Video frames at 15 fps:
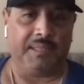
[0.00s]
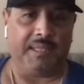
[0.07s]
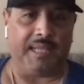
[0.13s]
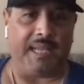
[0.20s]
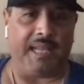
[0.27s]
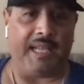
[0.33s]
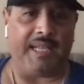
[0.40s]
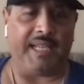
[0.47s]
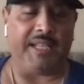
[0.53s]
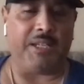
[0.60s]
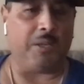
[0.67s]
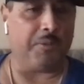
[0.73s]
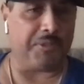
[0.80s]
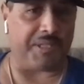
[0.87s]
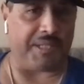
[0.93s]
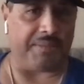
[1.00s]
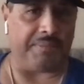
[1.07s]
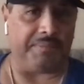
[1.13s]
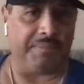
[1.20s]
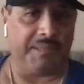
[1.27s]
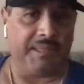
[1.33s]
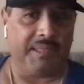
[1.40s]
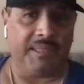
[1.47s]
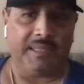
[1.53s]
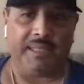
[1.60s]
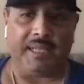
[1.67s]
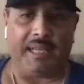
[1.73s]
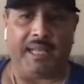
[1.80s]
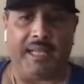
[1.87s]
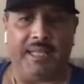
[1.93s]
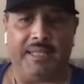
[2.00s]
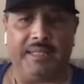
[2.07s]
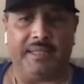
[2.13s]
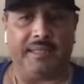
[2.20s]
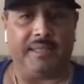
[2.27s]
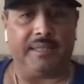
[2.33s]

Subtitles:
And he knows them. And